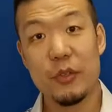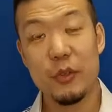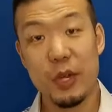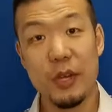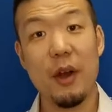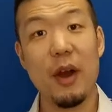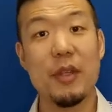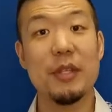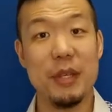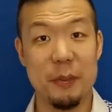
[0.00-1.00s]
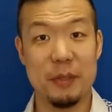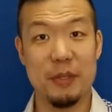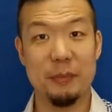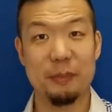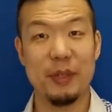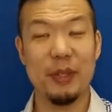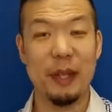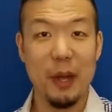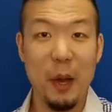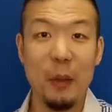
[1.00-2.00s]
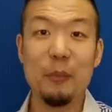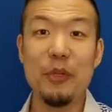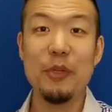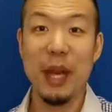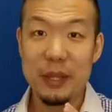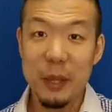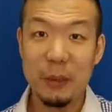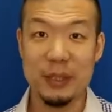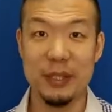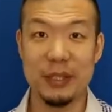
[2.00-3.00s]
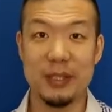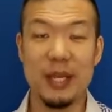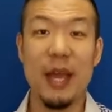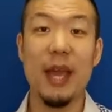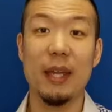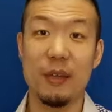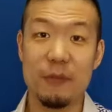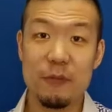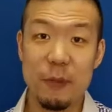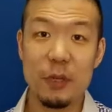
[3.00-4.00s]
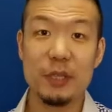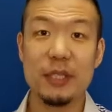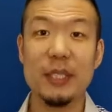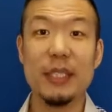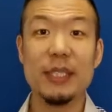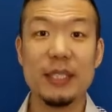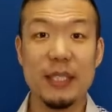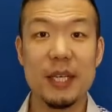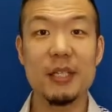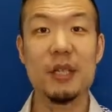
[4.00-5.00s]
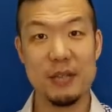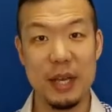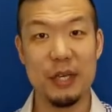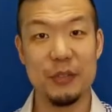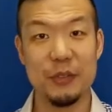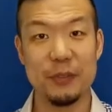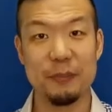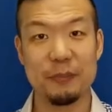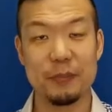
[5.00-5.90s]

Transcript: So here are the tips that'll help you get noticed in the first 6 seconds.